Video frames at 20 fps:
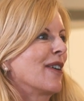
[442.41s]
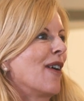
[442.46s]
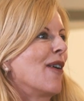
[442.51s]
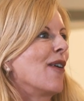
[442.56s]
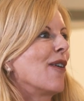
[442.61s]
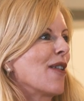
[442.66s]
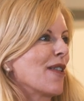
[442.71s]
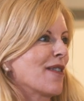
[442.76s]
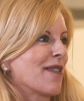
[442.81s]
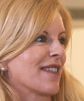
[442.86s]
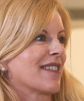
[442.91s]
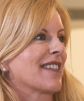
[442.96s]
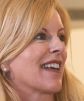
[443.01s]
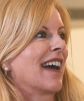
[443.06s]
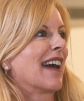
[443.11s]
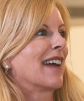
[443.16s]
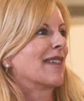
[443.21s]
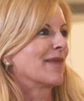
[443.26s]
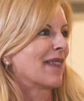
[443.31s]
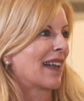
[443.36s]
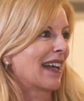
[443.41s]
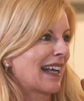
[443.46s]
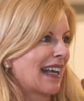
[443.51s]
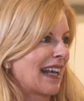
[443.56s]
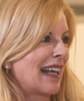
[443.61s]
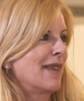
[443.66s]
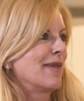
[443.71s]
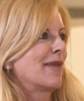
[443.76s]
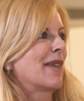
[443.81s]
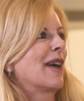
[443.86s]
all the time, like
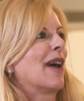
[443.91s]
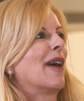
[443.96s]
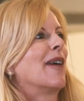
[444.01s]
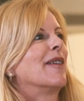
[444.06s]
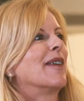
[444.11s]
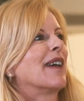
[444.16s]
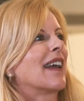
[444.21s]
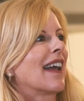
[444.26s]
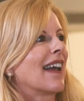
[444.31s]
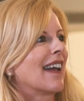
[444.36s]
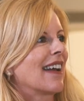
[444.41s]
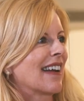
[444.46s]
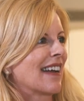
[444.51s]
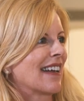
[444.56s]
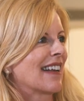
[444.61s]
keep going,